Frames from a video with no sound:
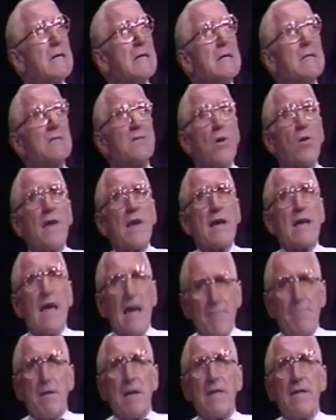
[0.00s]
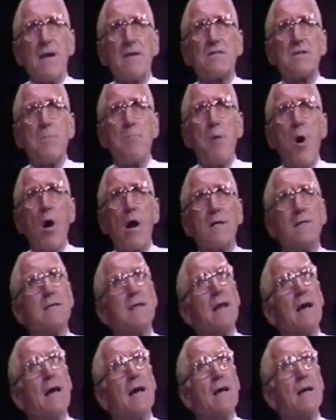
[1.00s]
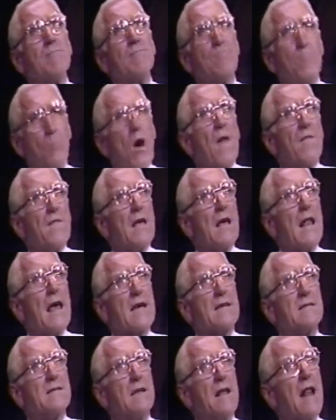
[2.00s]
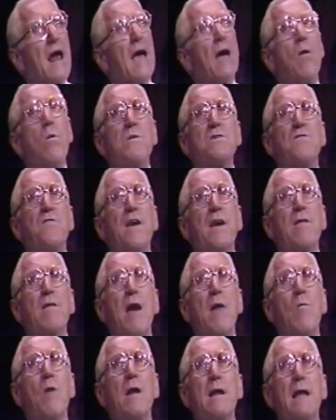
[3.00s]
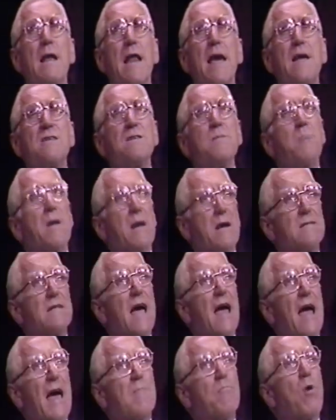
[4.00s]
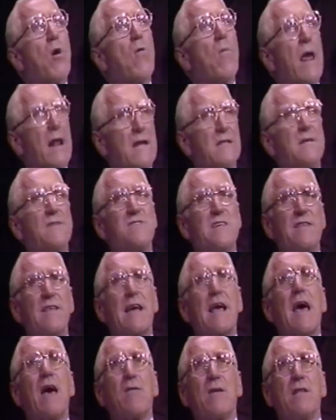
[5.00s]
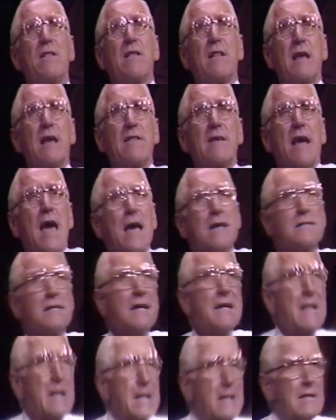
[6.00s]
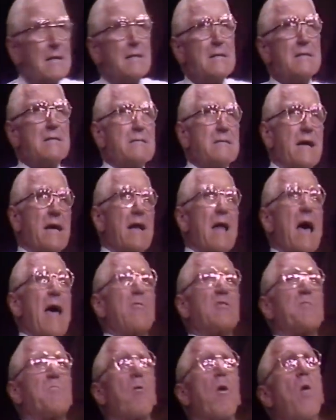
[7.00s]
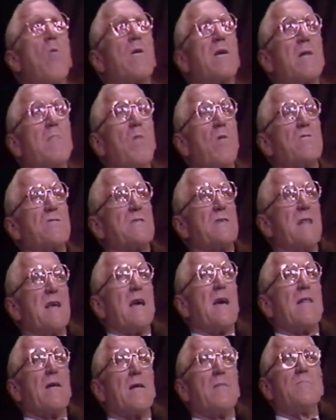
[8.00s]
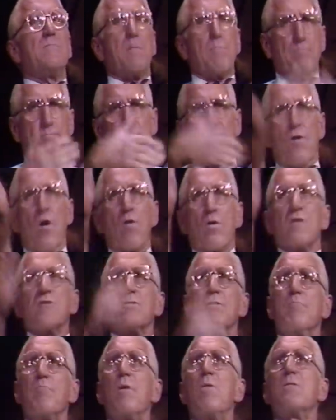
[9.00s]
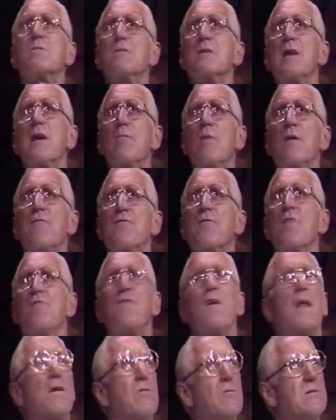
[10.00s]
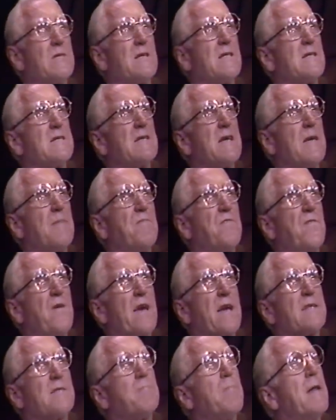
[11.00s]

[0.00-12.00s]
So they gave me their support, and I won the election. And I always figured I won the election because I had more relatives in the county than the other guys. And I was broke, and most of the voters are broke, so they went for a fellow who was in the same fix.